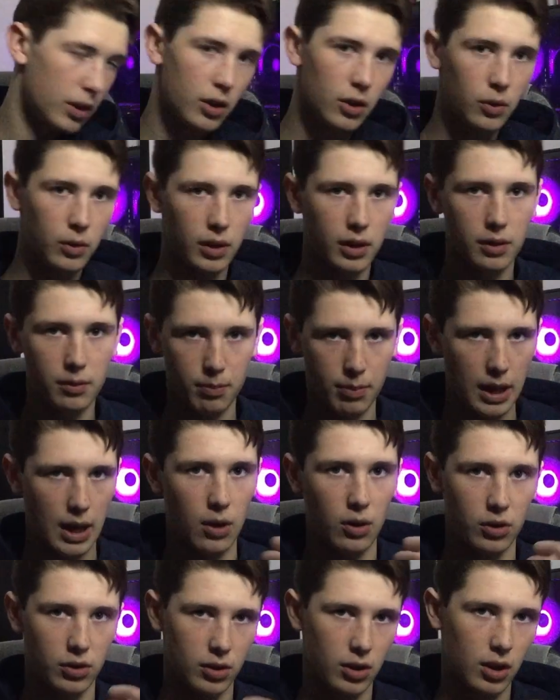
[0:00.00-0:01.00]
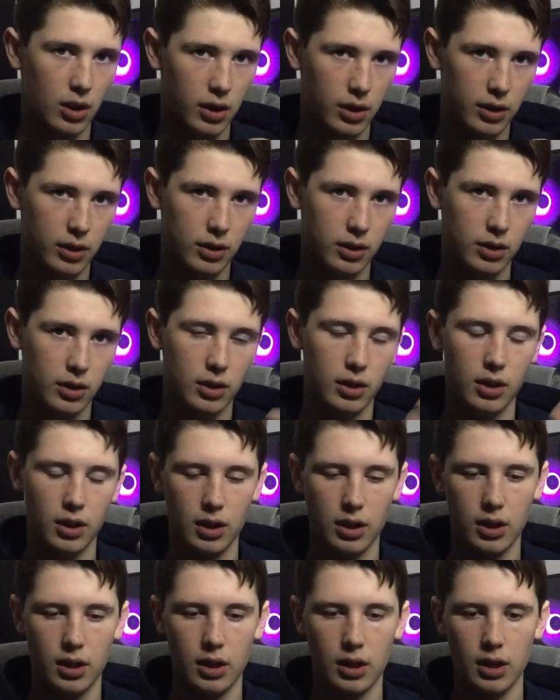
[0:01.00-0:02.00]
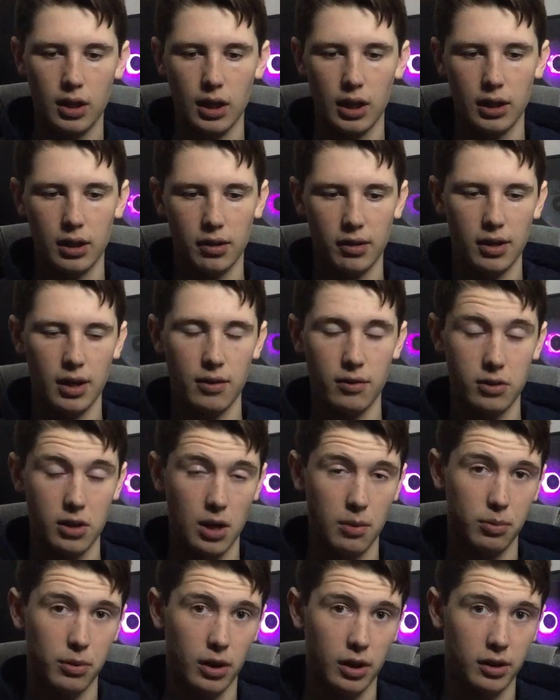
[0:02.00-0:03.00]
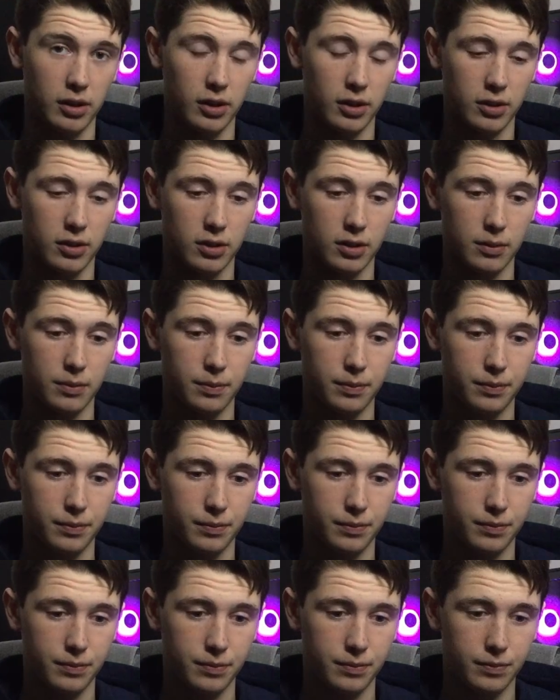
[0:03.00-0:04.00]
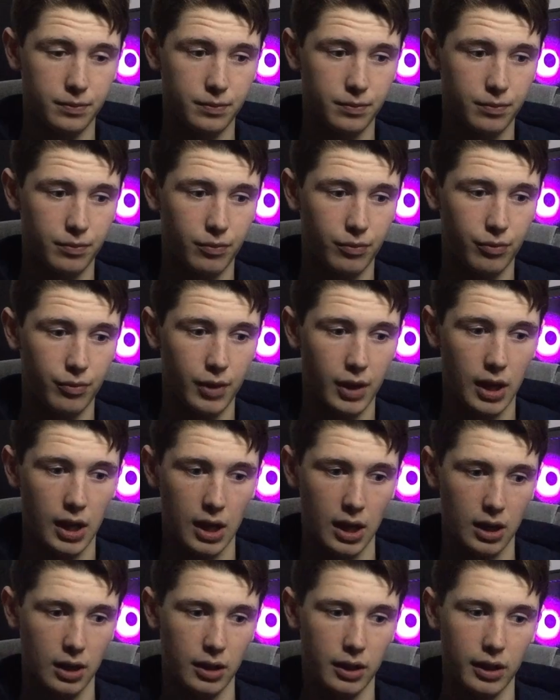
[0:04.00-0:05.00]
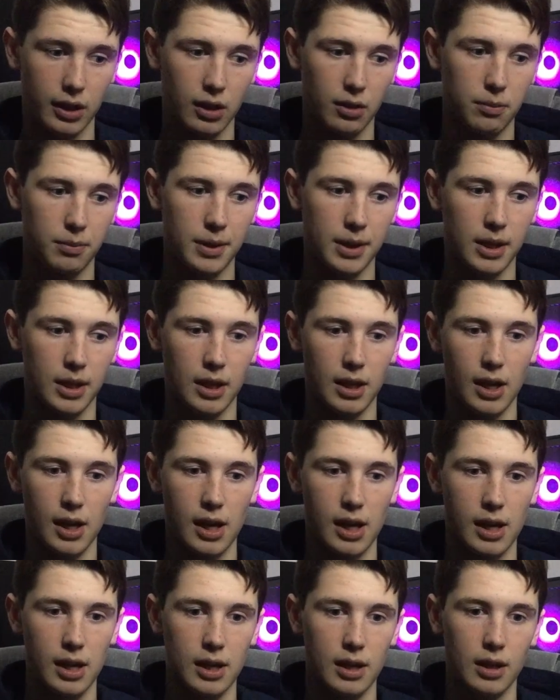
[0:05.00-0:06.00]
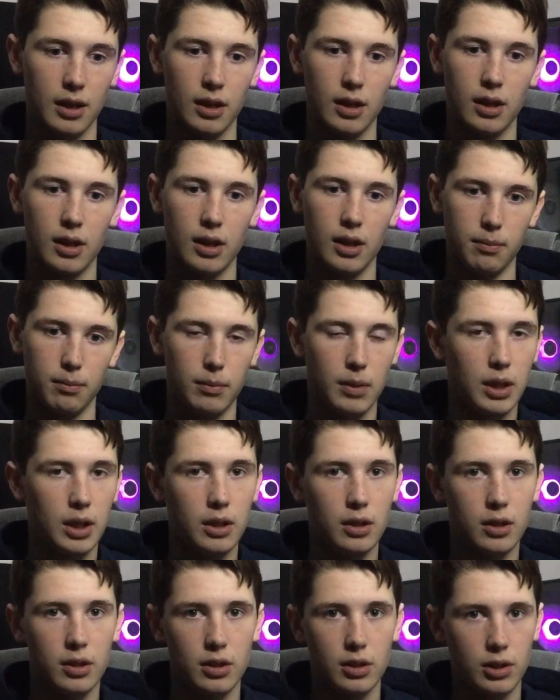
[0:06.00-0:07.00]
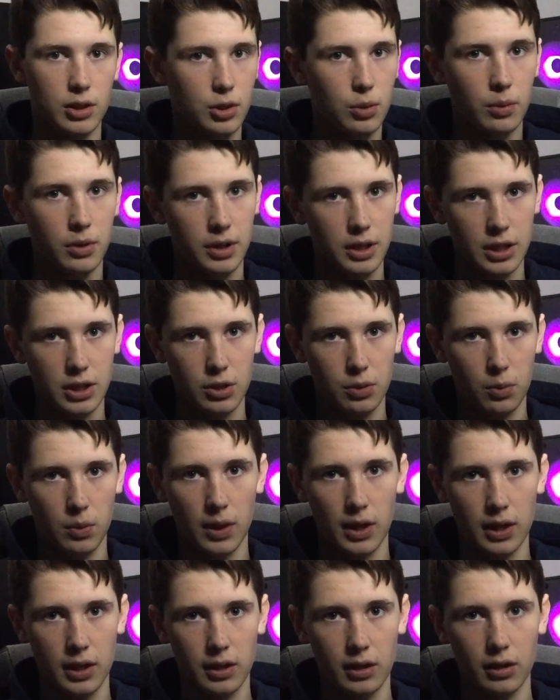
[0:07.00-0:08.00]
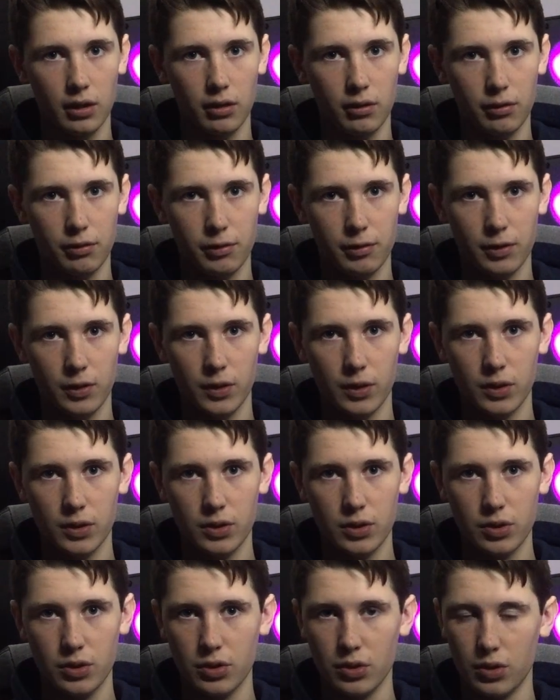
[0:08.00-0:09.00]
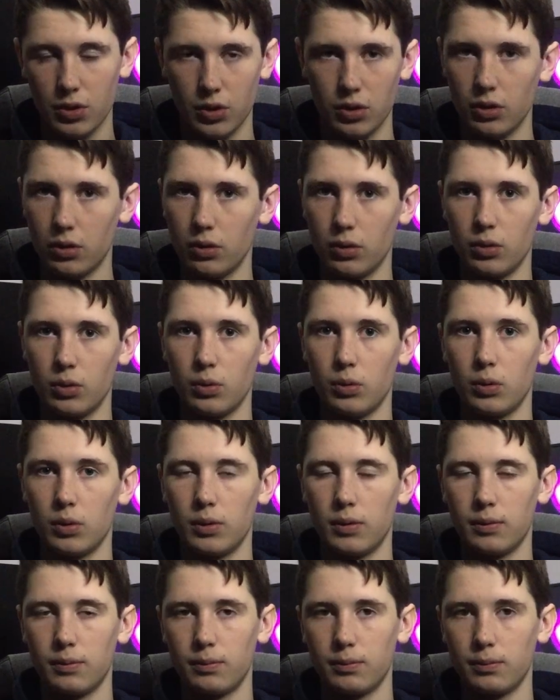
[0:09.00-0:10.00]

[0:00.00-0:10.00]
know it powers on. It doesn't have an operating system, and it can be a mid-2012 to